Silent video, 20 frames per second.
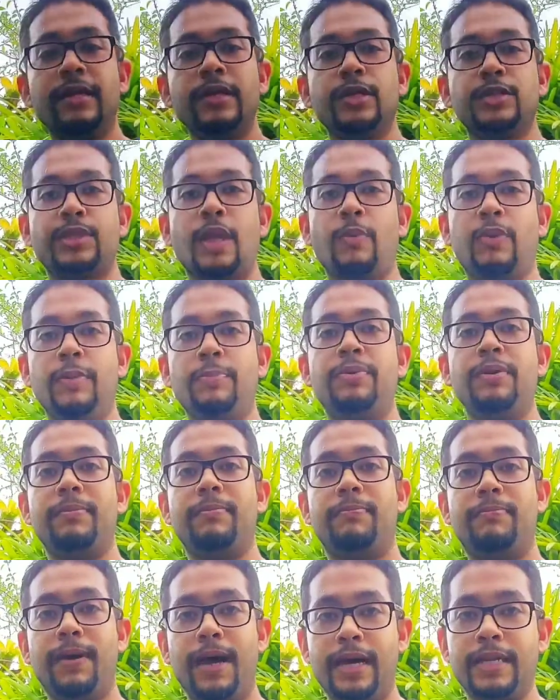so I want to
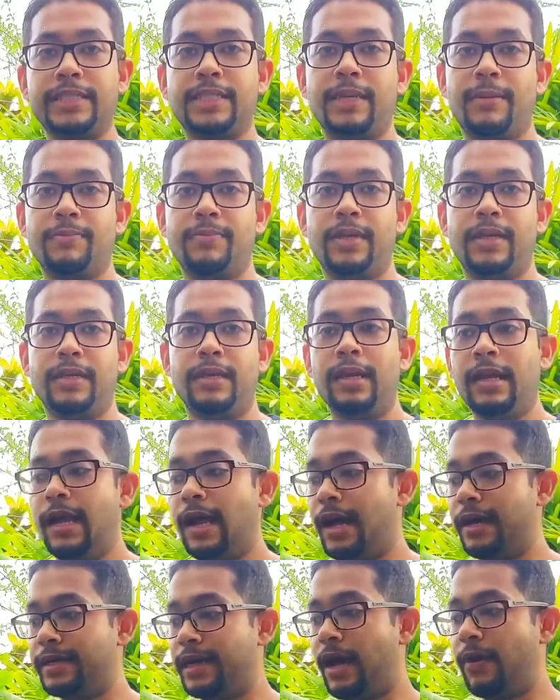put back something,
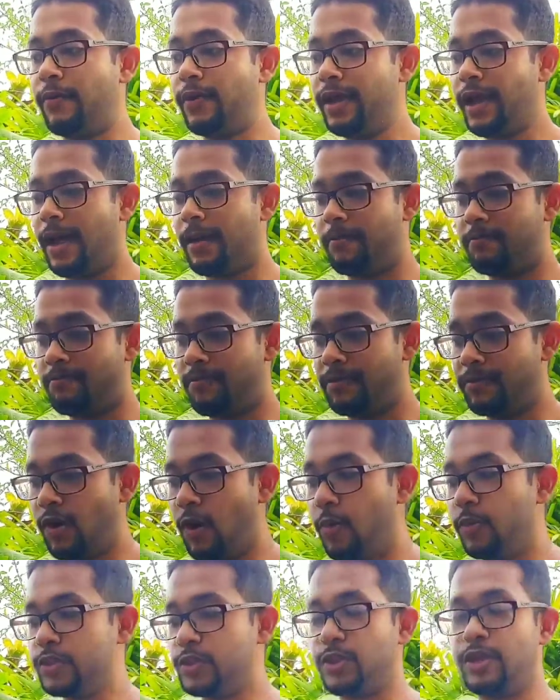and that way I'm
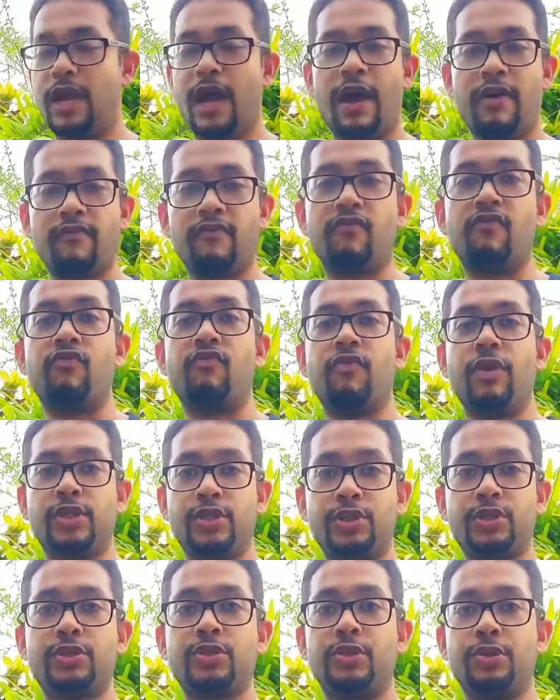always going to have
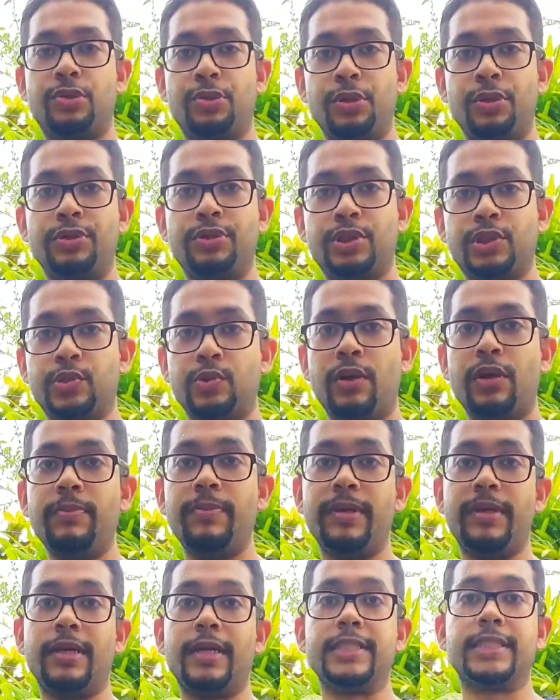rich, good soil,
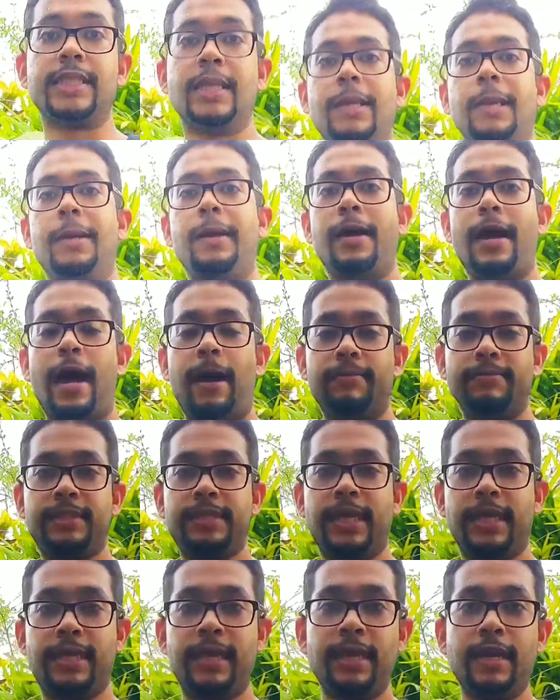because I'm
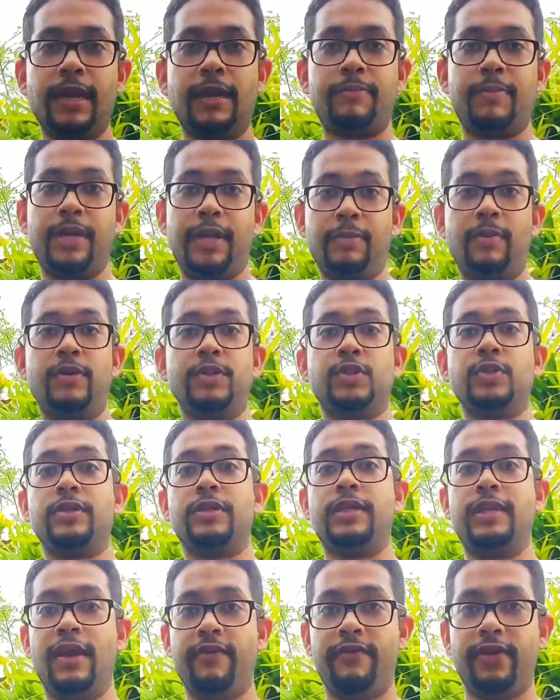taking, but I'm also
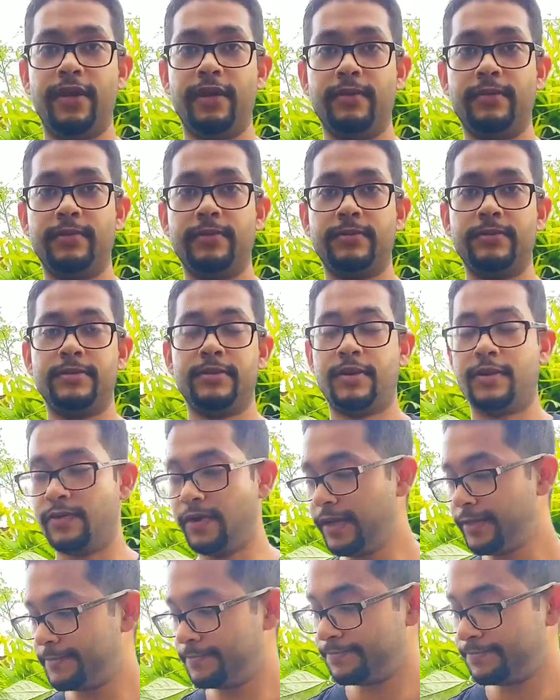giving. All right,